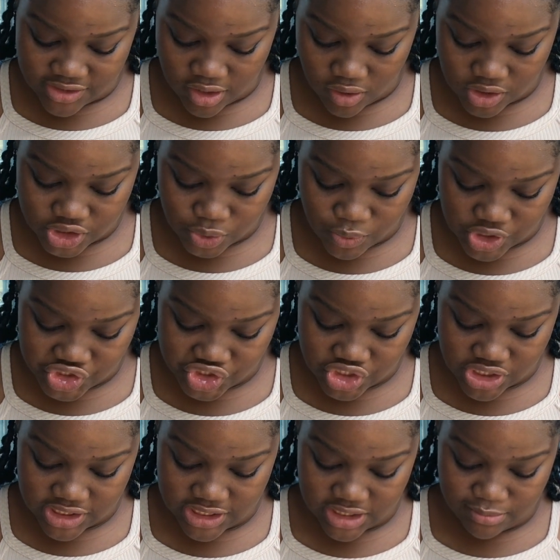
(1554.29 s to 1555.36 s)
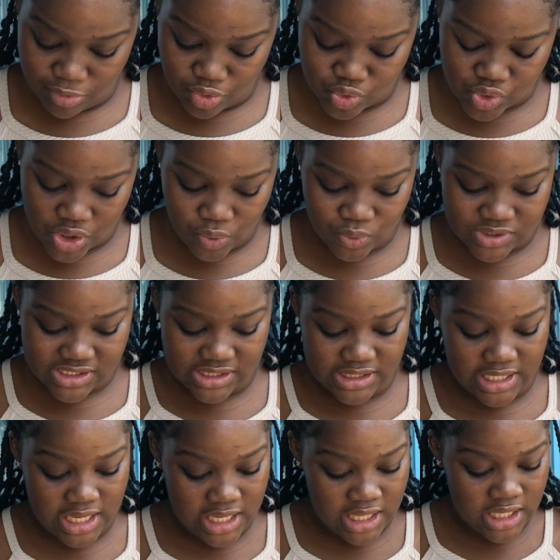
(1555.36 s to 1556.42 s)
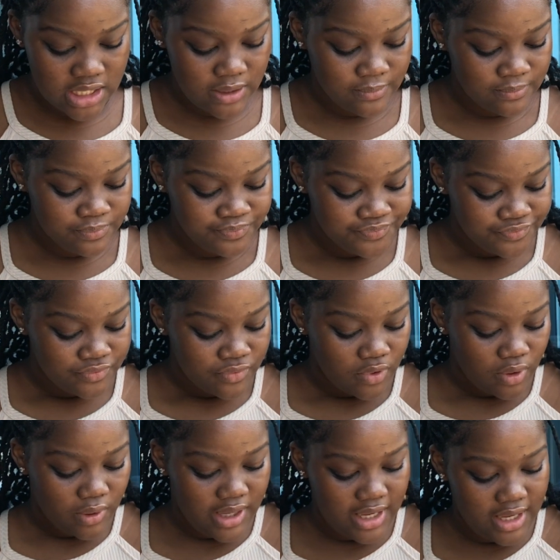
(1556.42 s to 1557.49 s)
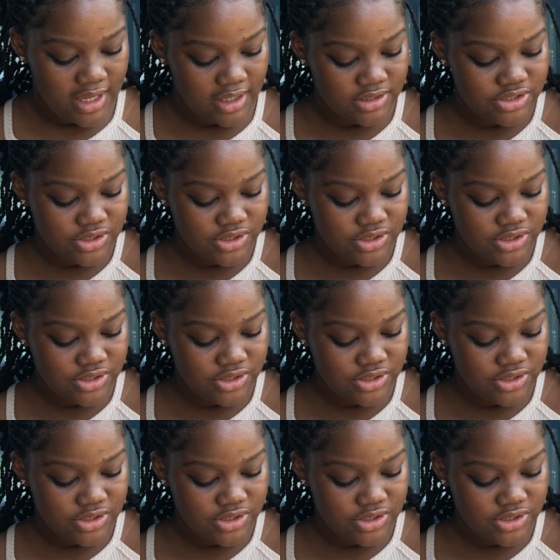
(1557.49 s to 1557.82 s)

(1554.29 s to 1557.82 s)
The last question, Gibuzwe Usine. Okay.